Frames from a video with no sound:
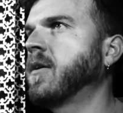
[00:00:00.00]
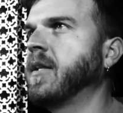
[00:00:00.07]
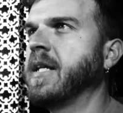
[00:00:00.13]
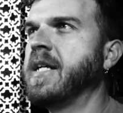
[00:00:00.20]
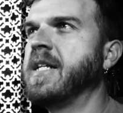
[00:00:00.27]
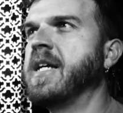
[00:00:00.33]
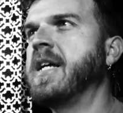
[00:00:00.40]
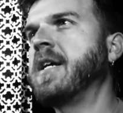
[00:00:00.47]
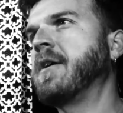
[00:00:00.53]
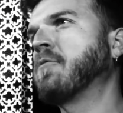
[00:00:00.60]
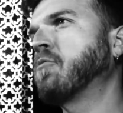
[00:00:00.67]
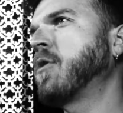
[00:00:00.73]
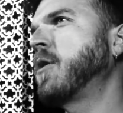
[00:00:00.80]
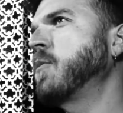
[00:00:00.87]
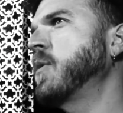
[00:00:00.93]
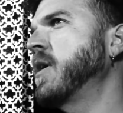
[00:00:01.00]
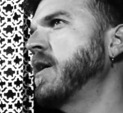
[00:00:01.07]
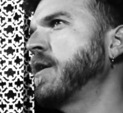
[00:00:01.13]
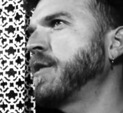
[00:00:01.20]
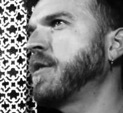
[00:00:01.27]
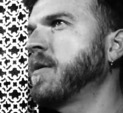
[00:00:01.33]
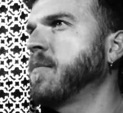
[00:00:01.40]
LED you can run
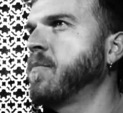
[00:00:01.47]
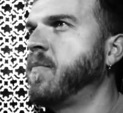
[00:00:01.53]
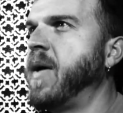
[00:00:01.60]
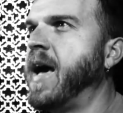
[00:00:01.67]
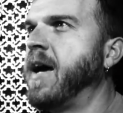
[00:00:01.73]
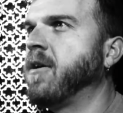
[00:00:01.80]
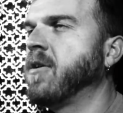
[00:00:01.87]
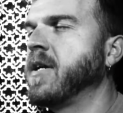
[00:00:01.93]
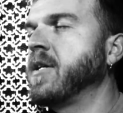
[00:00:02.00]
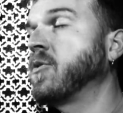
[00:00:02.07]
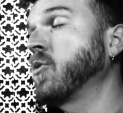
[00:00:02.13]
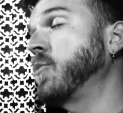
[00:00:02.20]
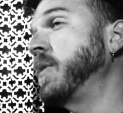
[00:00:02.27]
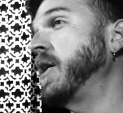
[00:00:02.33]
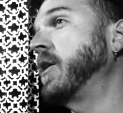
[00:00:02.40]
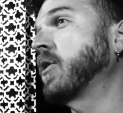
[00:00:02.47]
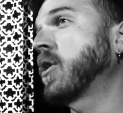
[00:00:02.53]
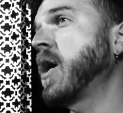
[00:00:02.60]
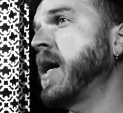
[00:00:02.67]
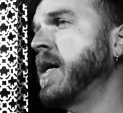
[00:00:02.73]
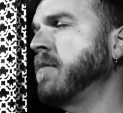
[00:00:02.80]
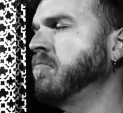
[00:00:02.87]
with, batteries would be
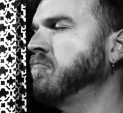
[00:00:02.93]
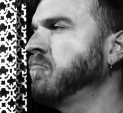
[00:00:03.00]
great.